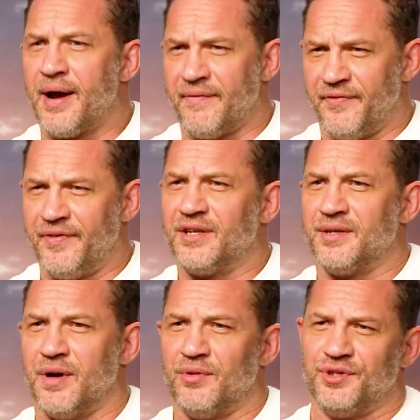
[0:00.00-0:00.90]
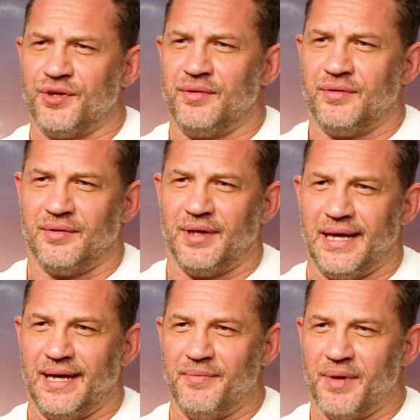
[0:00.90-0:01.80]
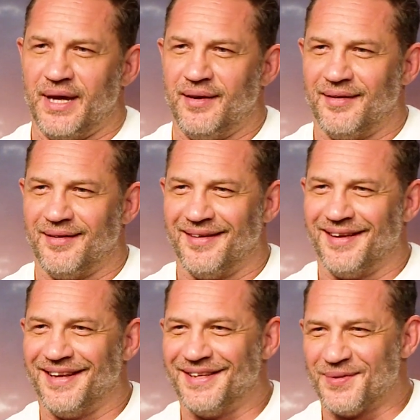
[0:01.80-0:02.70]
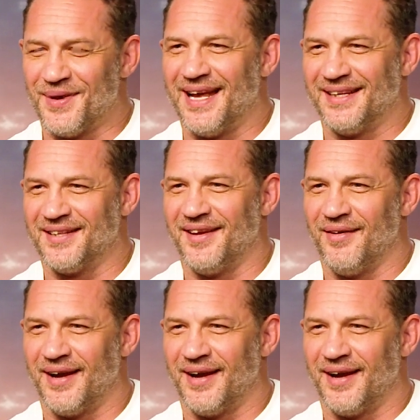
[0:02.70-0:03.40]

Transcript: I have a victim LG in me as well, actually.